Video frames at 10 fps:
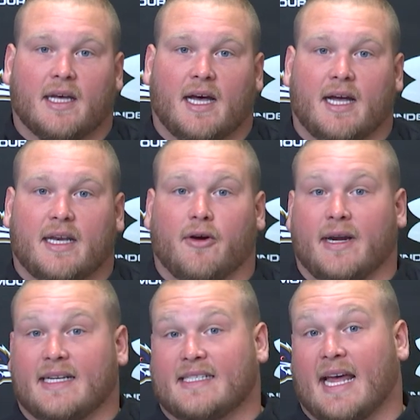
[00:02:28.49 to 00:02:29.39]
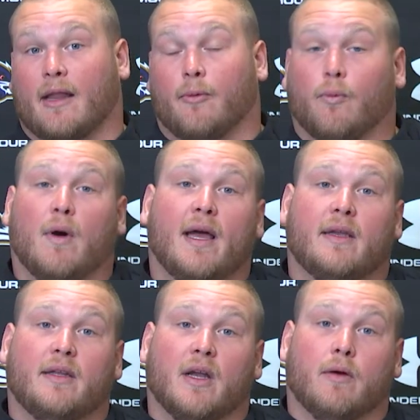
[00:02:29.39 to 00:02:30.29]
knowing exactly
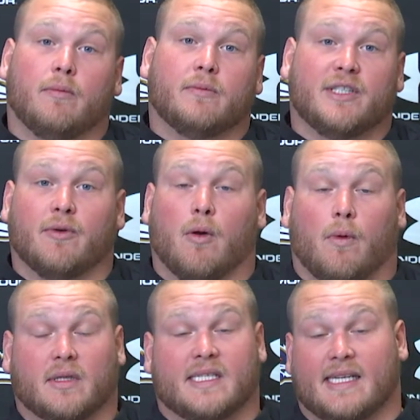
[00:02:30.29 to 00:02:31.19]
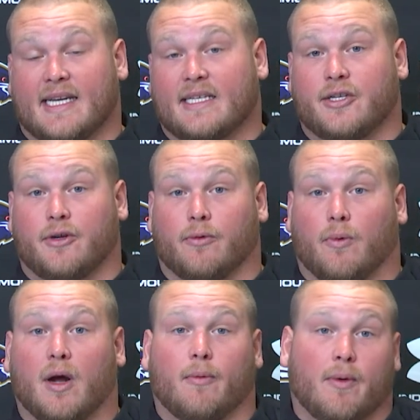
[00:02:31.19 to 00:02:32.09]
what, you know, G-Row wants to get to,
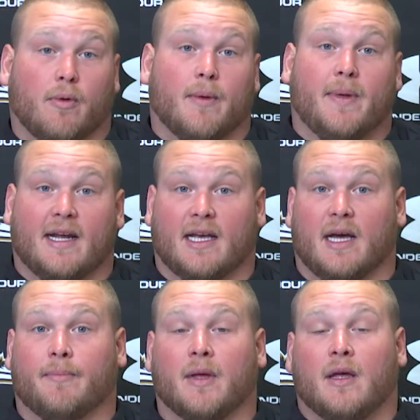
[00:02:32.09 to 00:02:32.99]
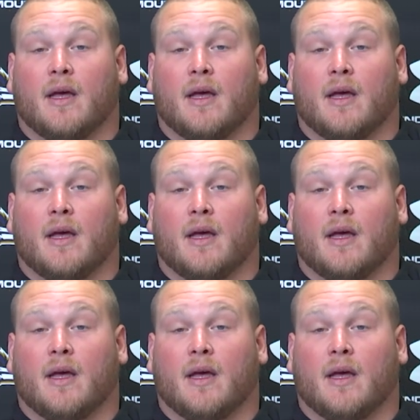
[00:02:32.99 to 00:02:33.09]
what we want to pick up,